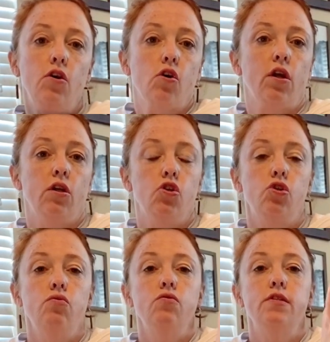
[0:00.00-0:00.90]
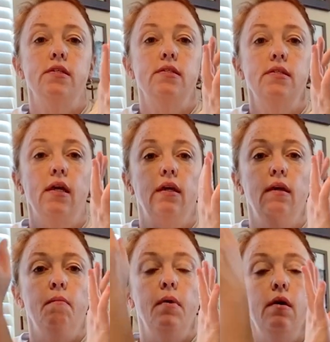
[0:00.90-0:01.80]
You're going to choose the
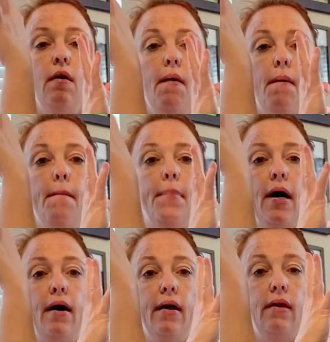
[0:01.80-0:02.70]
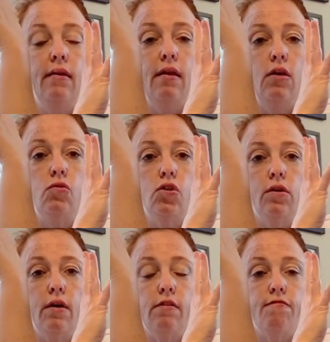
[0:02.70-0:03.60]
same bind that you
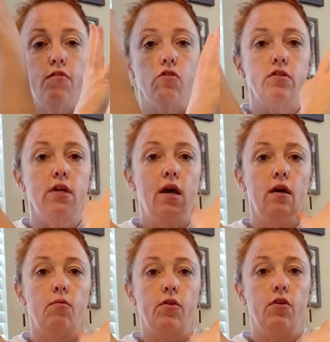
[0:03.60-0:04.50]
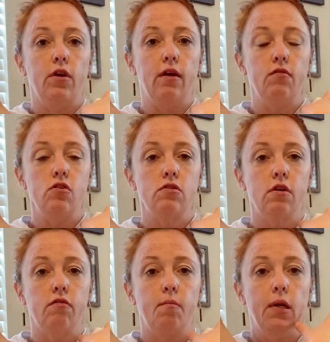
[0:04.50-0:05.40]
took on the first side, whether you're giving
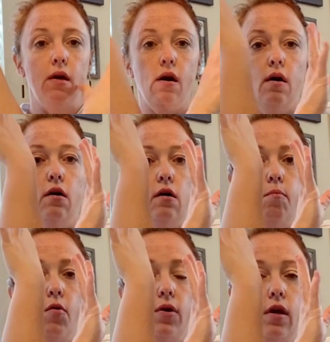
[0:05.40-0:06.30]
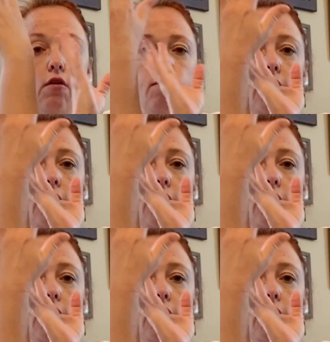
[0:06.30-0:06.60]
yourself a big hug, pointing your